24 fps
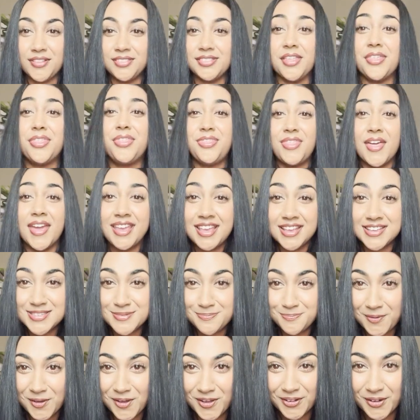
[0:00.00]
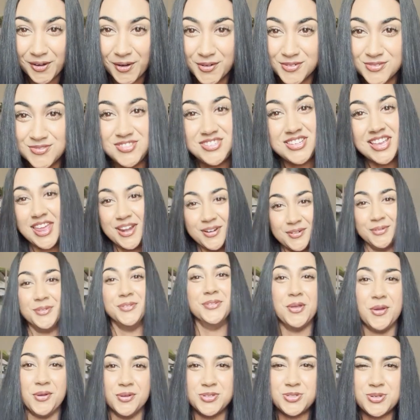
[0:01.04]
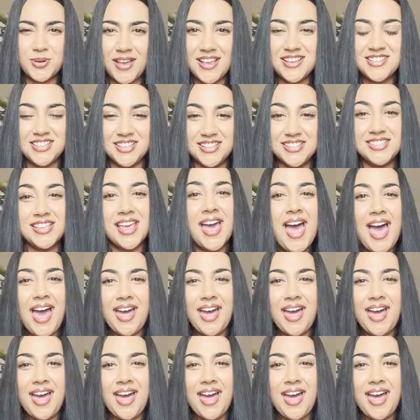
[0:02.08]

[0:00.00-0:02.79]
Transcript: the thickest book of general knowledge questions.